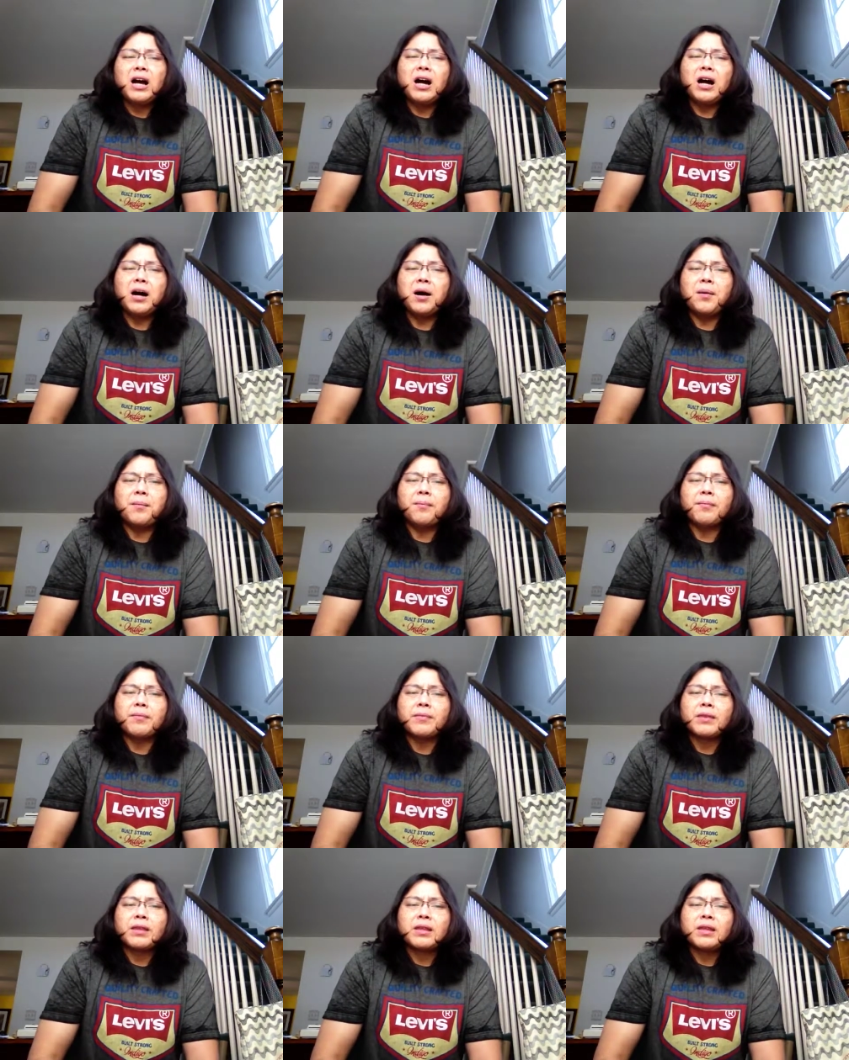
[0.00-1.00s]
Um.
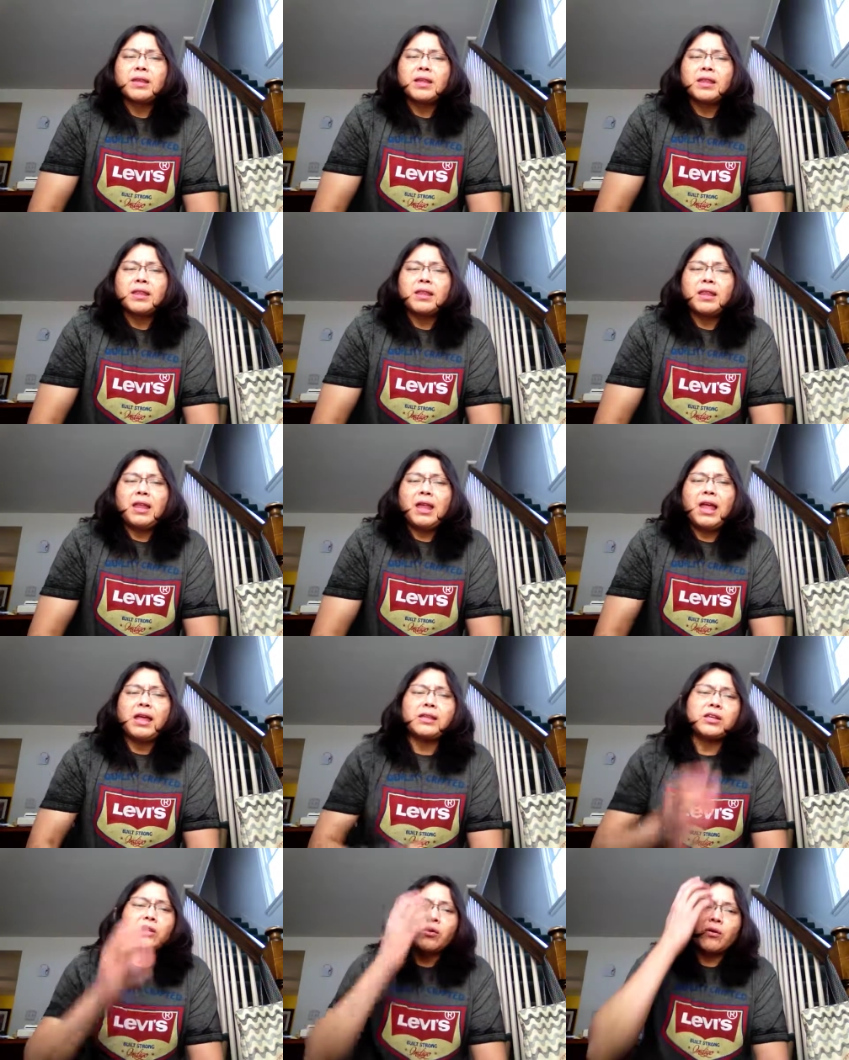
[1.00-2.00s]

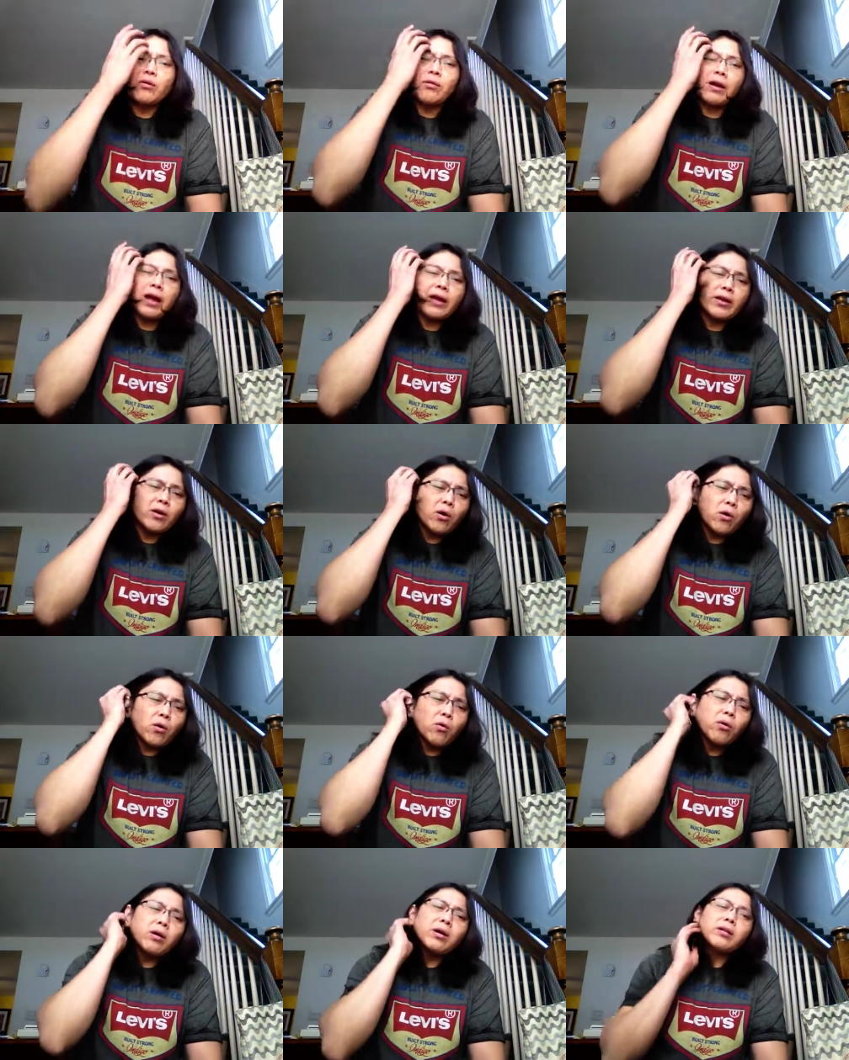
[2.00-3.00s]
And, you know, I
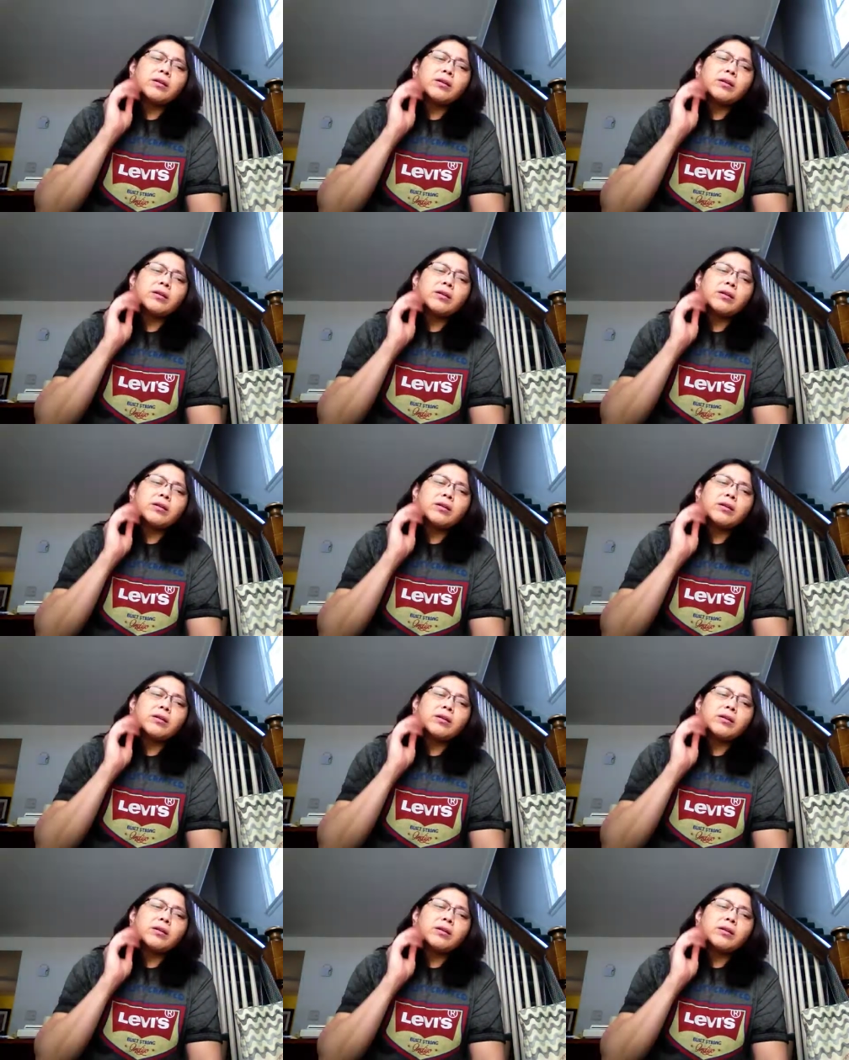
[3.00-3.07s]
know